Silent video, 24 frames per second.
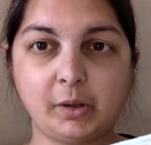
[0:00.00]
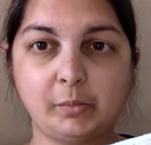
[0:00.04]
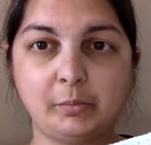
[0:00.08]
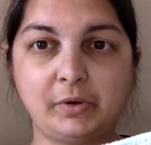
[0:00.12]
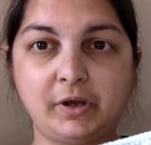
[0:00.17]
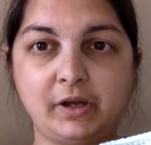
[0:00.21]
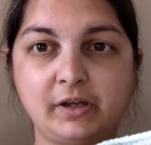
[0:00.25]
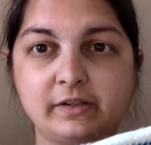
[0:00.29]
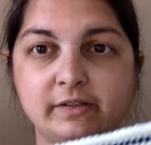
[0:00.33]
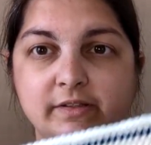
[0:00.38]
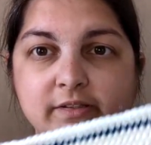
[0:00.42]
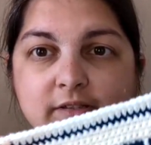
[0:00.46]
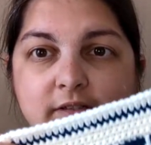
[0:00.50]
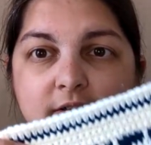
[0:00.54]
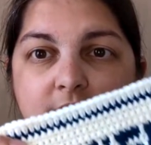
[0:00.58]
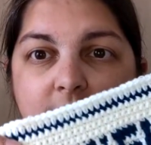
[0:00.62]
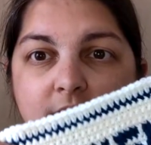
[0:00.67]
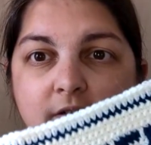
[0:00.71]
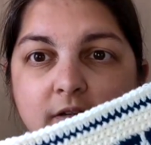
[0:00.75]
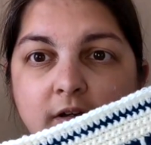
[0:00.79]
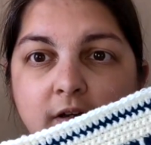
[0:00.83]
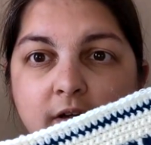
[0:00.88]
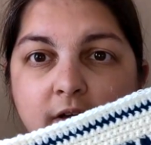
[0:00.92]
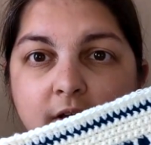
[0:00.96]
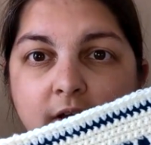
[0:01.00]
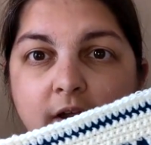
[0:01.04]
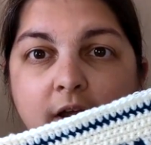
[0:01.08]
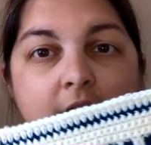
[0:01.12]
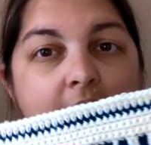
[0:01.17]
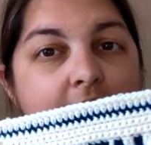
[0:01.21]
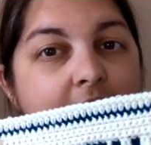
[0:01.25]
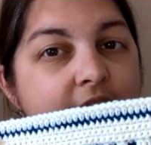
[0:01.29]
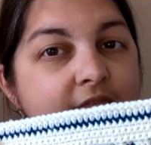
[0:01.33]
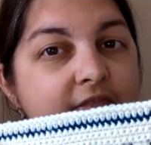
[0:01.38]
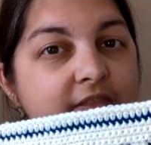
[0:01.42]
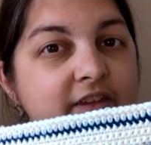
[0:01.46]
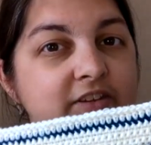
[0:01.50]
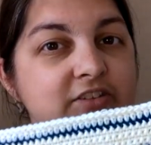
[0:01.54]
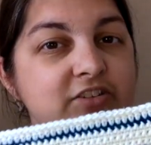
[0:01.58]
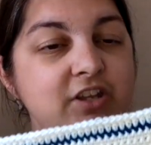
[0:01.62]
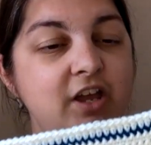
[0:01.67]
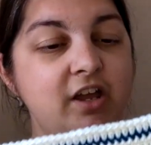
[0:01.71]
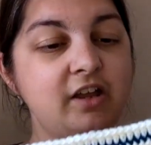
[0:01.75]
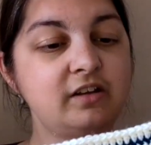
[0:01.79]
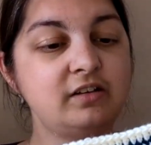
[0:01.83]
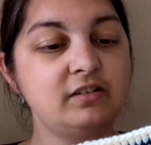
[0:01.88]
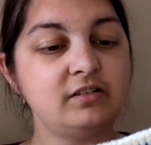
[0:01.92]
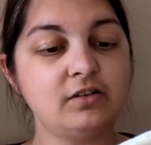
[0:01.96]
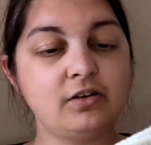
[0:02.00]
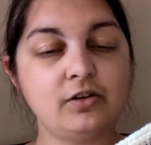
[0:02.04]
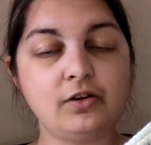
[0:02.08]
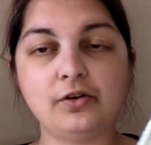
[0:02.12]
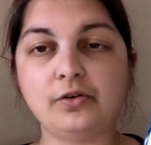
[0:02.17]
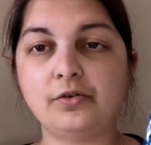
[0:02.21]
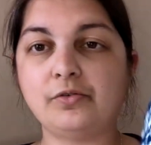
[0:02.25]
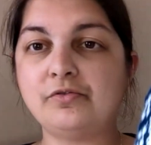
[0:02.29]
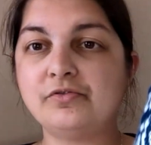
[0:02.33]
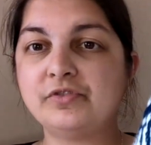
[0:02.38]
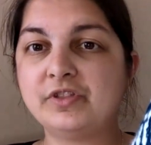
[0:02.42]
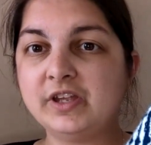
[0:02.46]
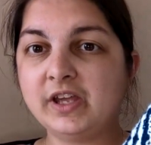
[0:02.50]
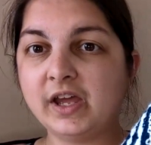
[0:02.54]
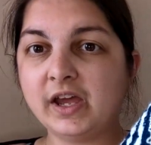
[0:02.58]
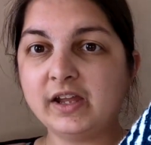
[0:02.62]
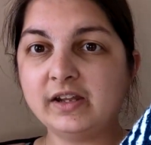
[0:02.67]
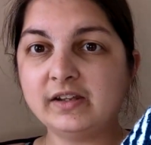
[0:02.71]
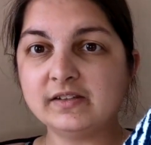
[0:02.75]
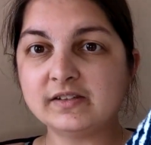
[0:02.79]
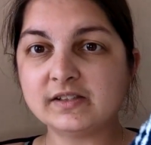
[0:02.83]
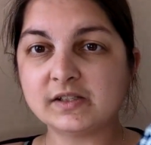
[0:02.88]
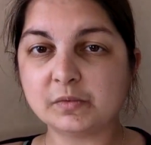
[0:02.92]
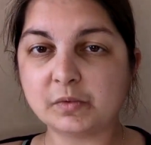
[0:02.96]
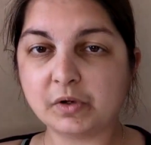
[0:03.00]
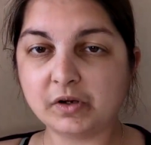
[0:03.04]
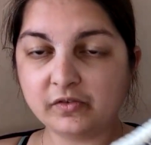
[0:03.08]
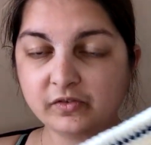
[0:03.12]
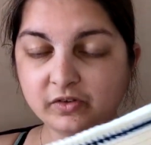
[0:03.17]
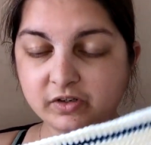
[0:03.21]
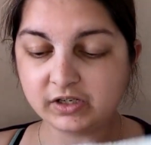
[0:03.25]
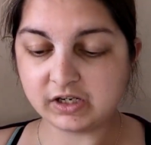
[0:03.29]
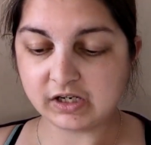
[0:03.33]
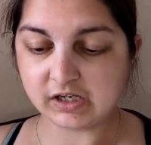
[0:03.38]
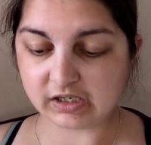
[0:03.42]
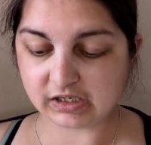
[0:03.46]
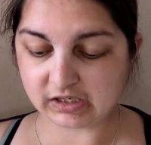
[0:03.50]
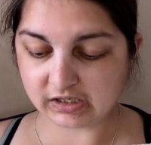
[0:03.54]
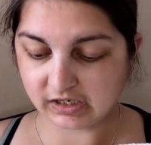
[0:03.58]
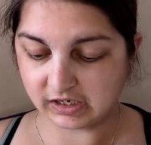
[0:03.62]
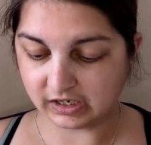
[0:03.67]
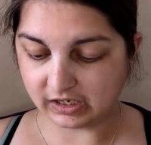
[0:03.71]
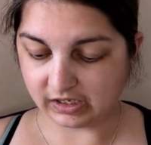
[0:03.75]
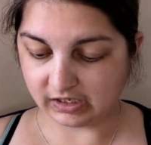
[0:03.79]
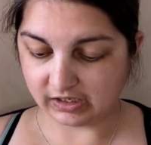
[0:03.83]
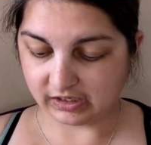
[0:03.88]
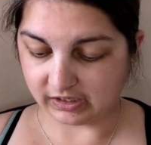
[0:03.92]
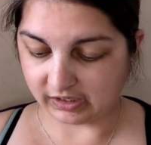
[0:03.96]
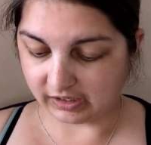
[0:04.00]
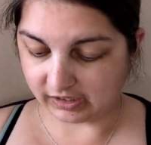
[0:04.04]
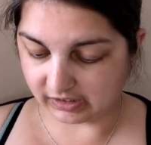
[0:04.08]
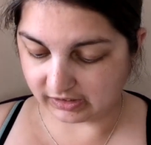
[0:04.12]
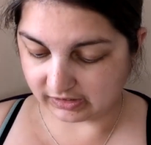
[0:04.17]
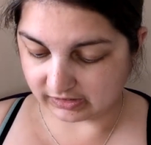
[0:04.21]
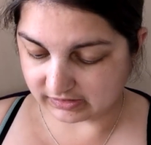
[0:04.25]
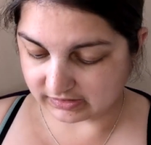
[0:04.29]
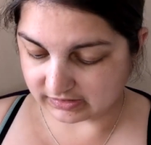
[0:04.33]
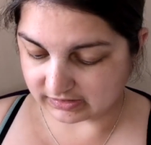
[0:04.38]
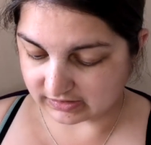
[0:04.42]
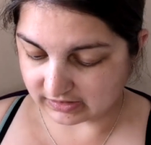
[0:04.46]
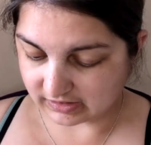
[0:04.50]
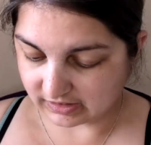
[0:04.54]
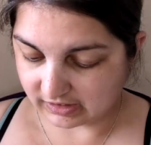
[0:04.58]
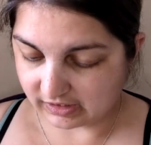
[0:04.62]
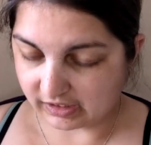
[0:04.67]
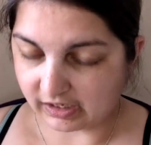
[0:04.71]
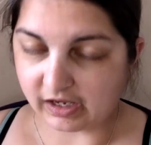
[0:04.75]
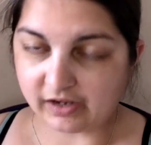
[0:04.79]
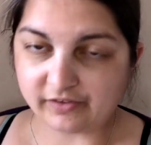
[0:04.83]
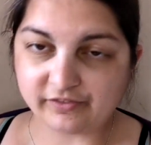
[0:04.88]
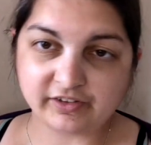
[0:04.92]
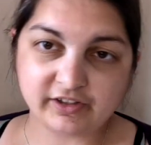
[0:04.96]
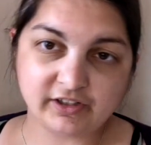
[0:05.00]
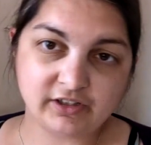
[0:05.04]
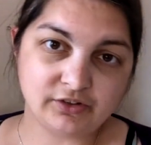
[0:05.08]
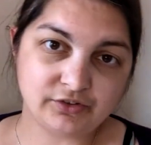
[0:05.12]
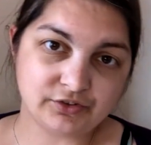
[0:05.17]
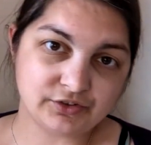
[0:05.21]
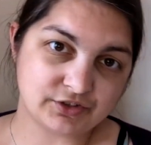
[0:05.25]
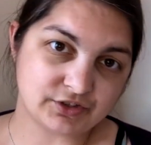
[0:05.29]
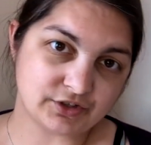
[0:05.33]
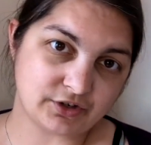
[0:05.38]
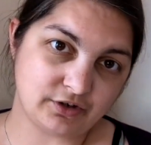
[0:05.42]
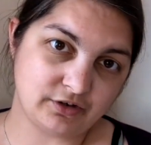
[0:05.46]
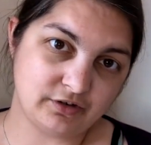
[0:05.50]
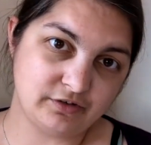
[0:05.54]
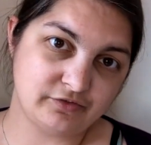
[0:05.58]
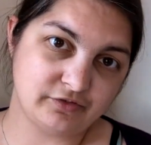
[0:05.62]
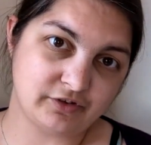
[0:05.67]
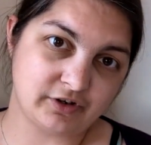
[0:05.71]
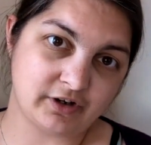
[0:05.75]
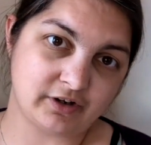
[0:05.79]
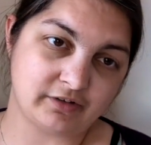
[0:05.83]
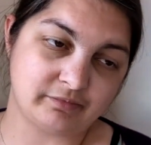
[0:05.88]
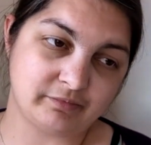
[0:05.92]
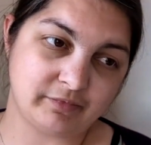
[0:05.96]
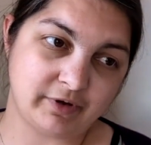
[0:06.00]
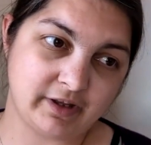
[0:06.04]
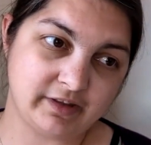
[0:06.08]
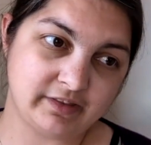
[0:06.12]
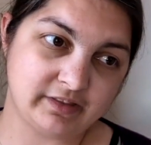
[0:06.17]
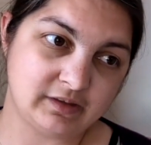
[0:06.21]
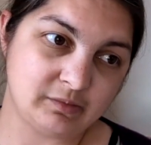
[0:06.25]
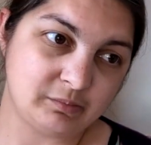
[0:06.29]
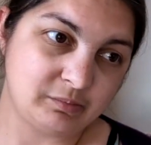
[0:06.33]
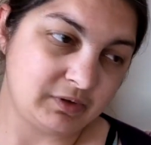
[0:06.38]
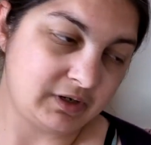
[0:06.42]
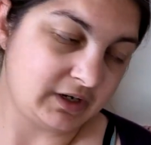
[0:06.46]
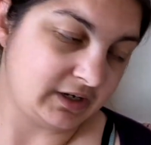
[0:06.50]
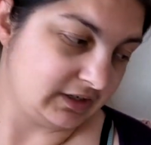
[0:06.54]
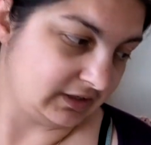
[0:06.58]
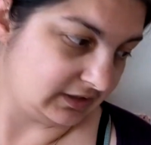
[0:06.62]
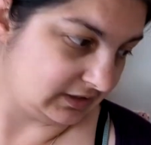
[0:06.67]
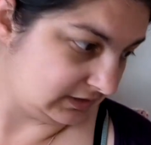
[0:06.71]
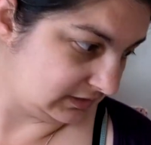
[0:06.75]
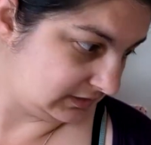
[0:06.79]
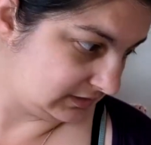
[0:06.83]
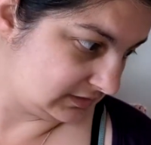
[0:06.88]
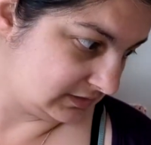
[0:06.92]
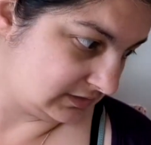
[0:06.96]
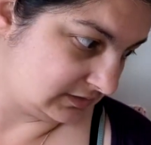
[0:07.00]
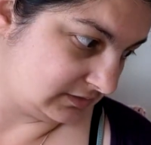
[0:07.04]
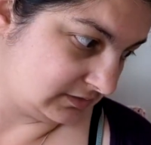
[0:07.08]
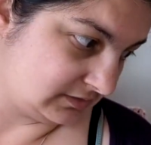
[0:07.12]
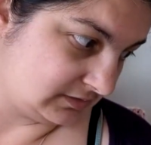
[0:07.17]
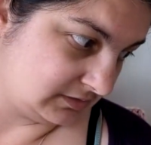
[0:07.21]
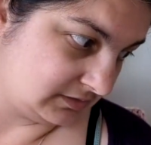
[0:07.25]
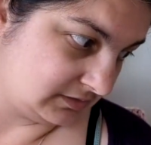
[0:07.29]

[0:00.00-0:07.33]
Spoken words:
but they're done, all the ends are woven in, and having looked over at the blanket